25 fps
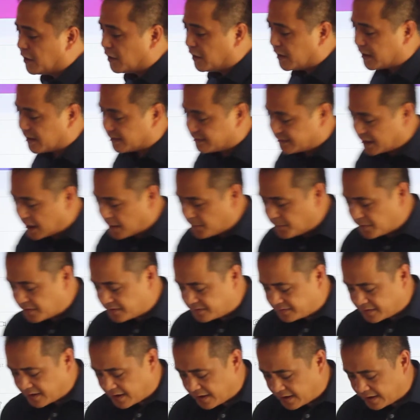You can type in
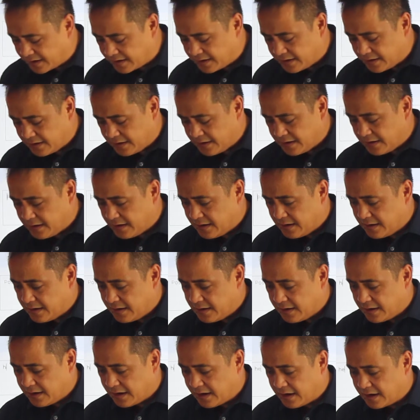saying,
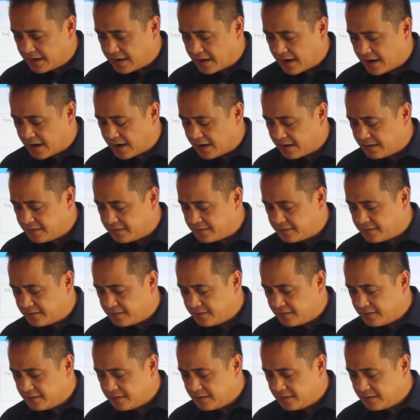"Hey guys,